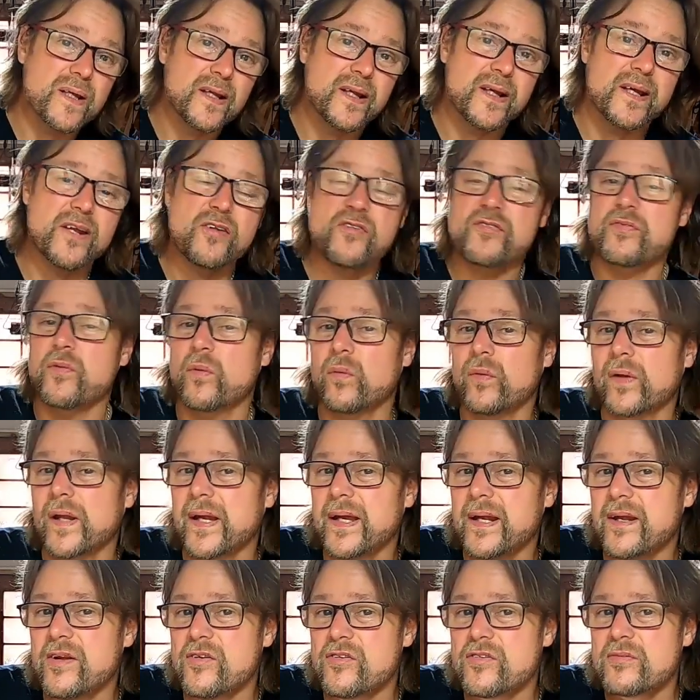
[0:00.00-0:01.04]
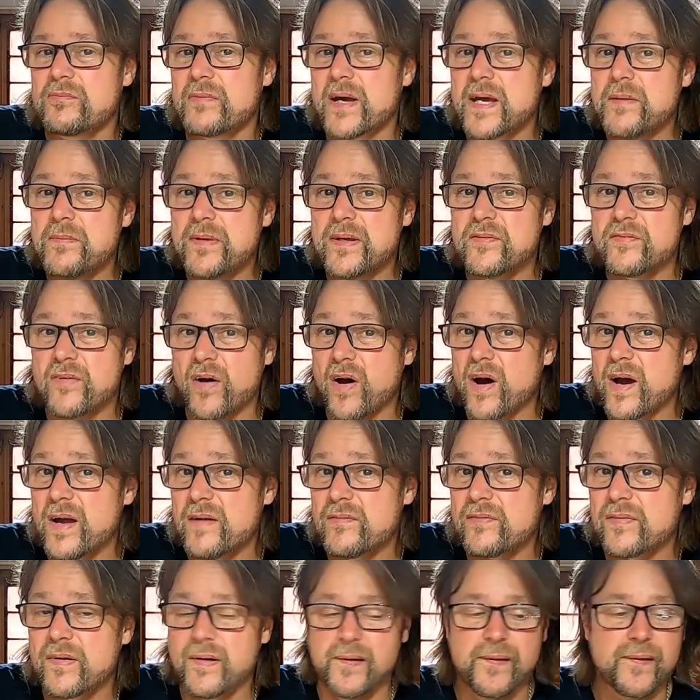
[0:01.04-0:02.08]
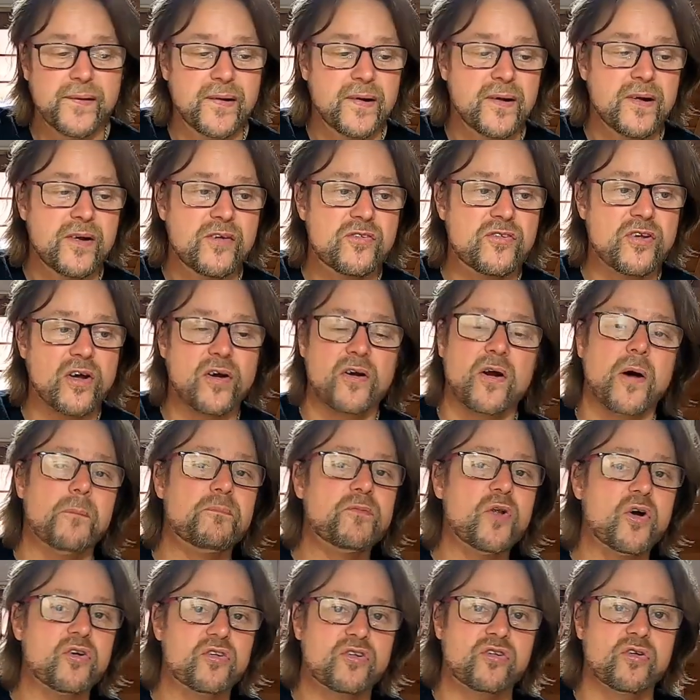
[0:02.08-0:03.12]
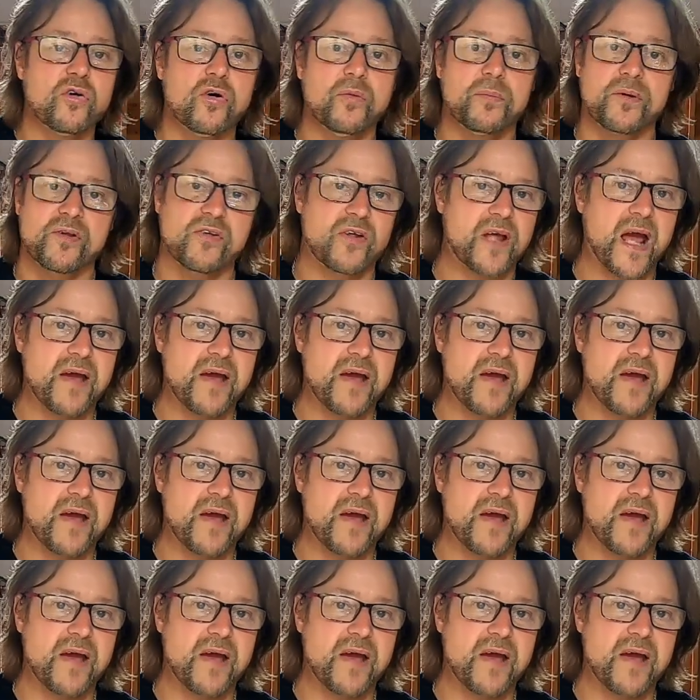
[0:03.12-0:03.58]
litres, 4 litres, maybe 5. So I'm not sure because I